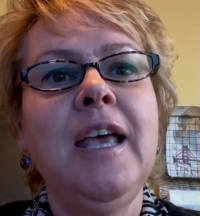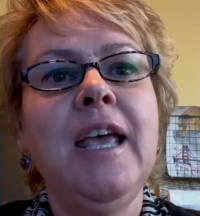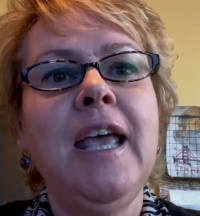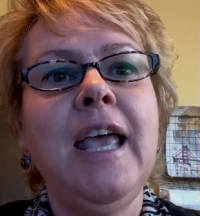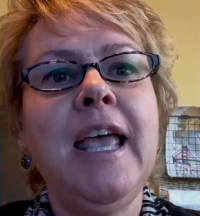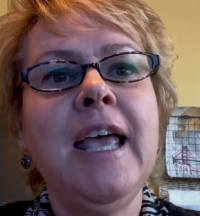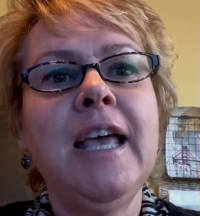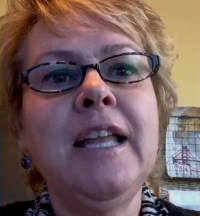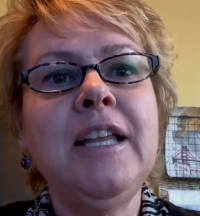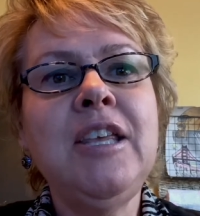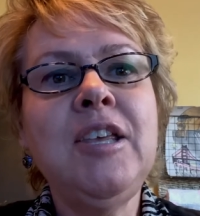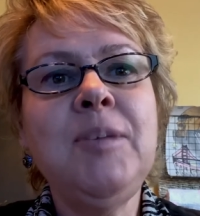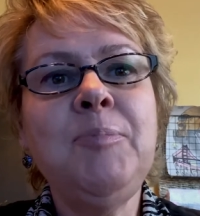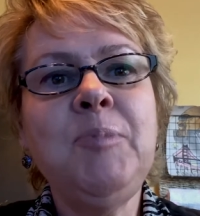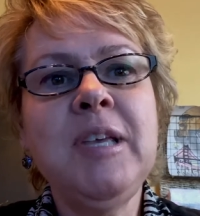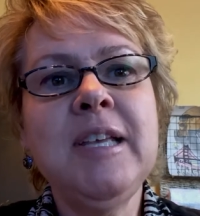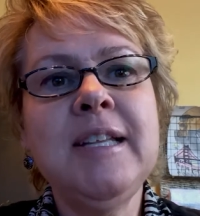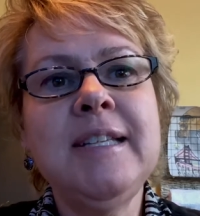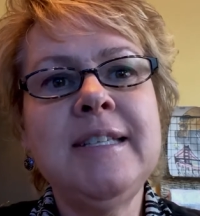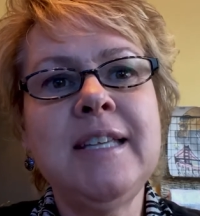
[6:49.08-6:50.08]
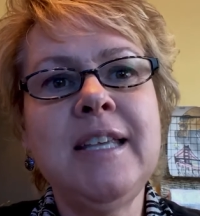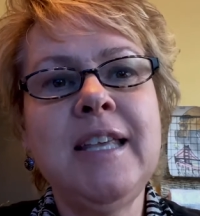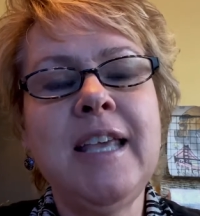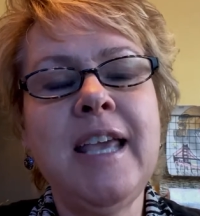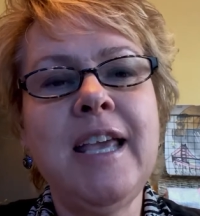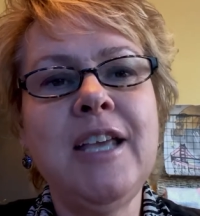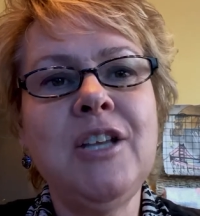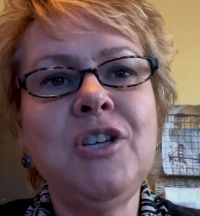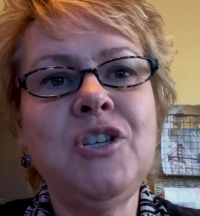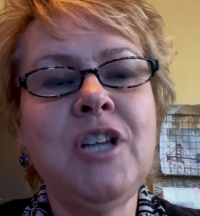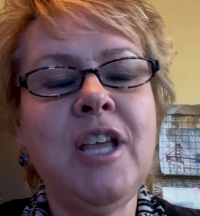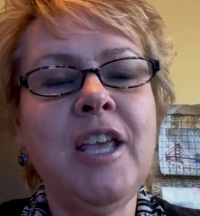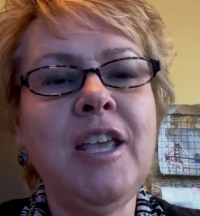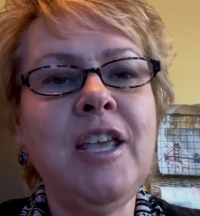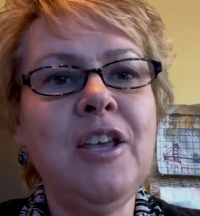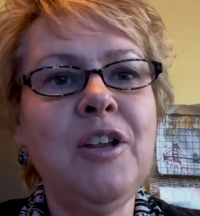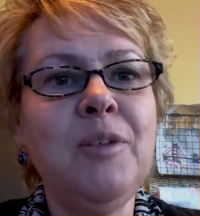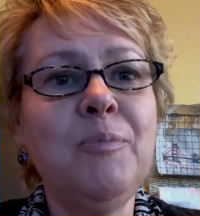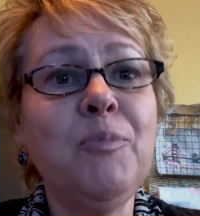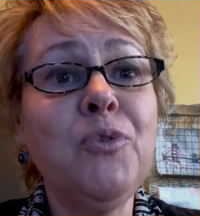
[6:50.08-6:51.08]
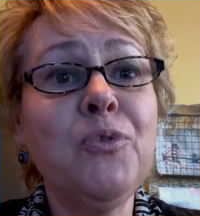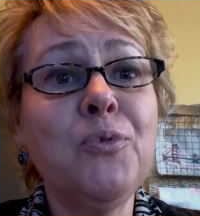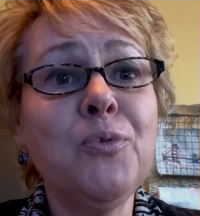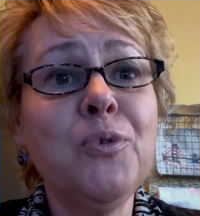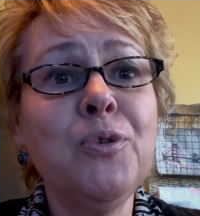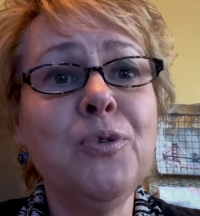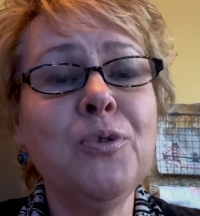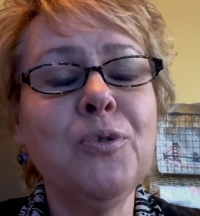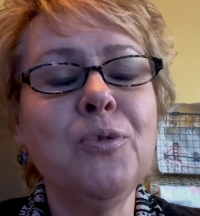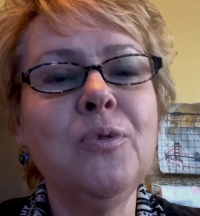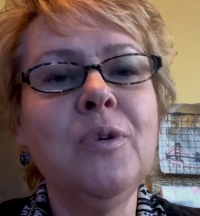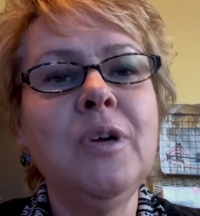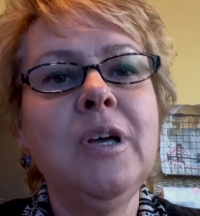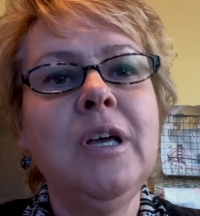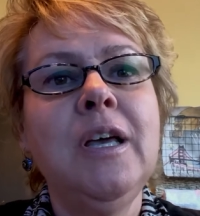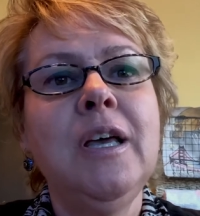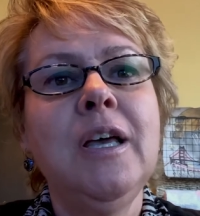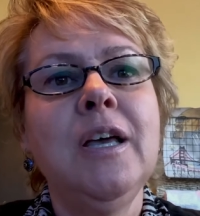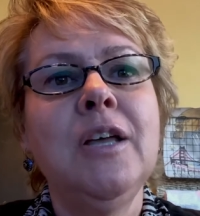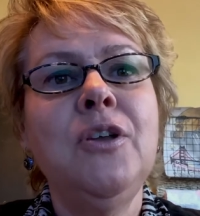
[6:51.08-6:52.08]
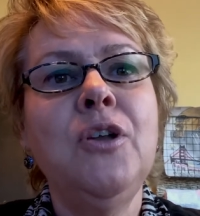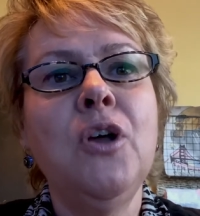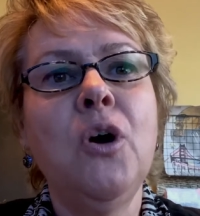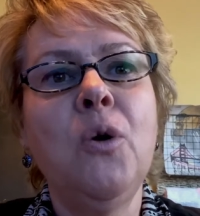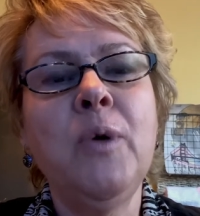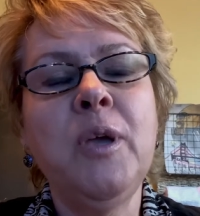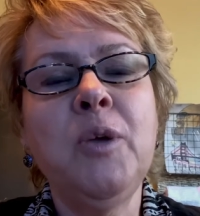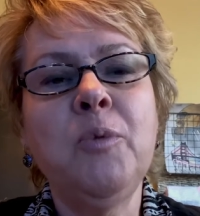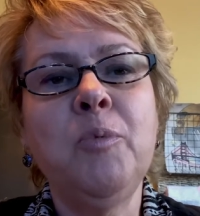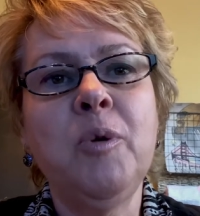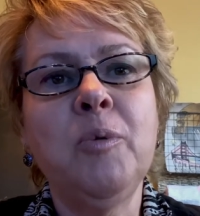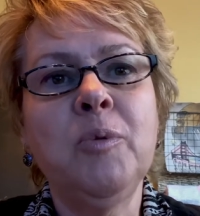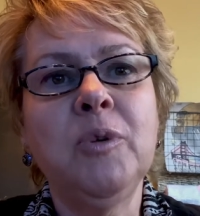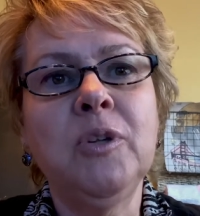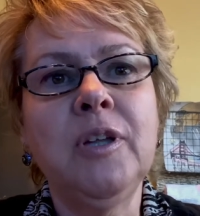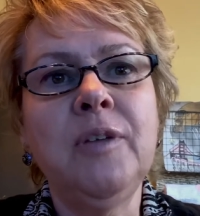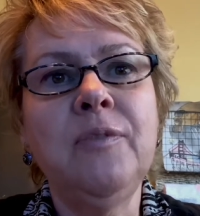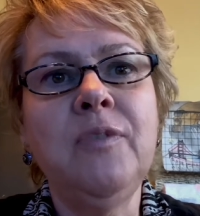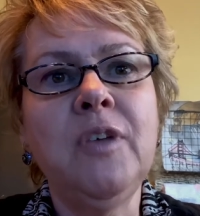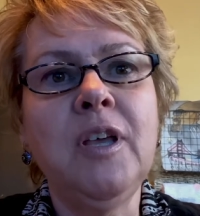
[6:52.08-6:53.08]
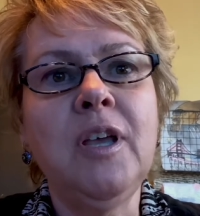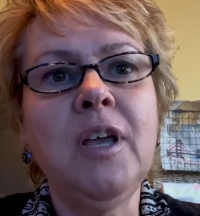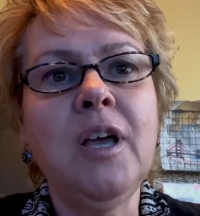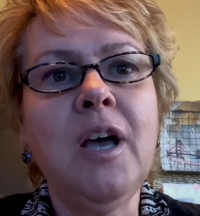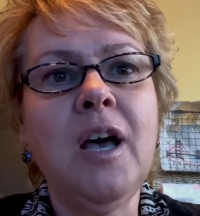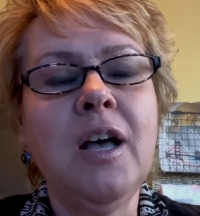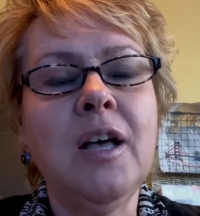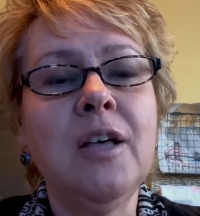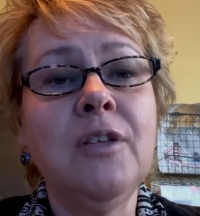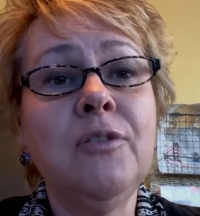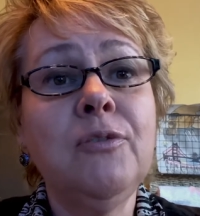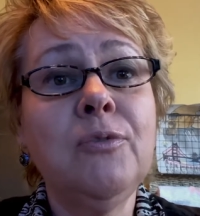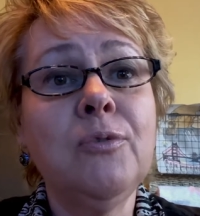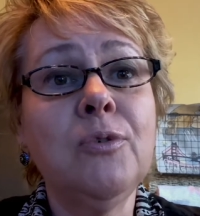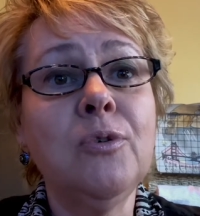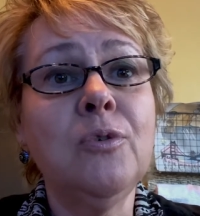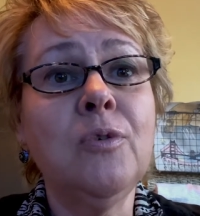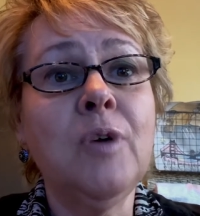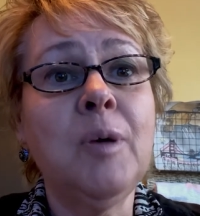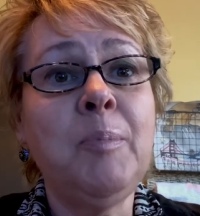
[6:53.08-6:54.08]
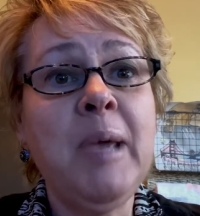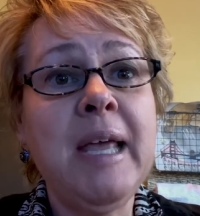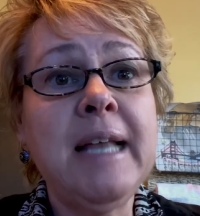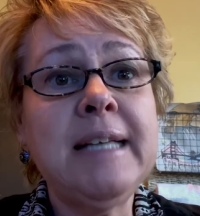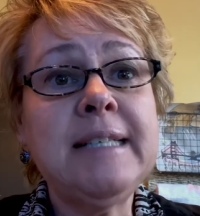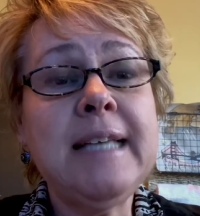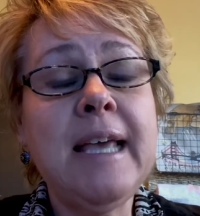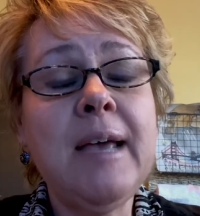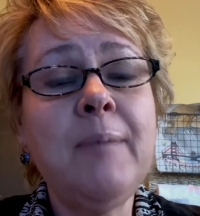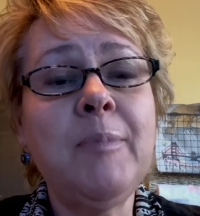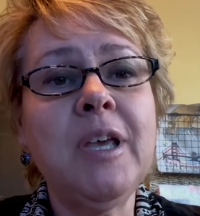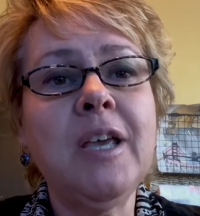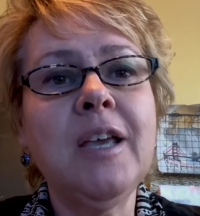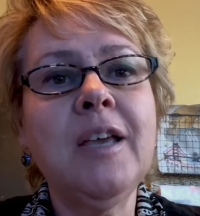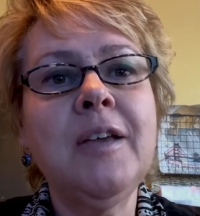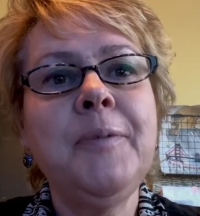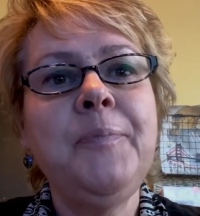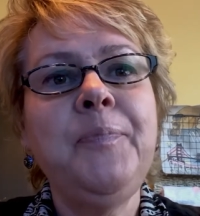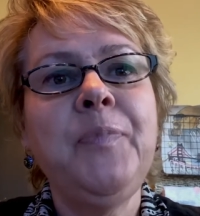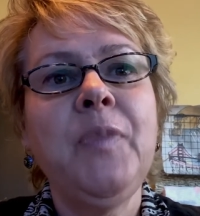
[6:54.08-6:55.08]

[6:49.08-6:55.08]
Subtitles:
and keep kids engaged and get them through, knowing we were living through a pandemic.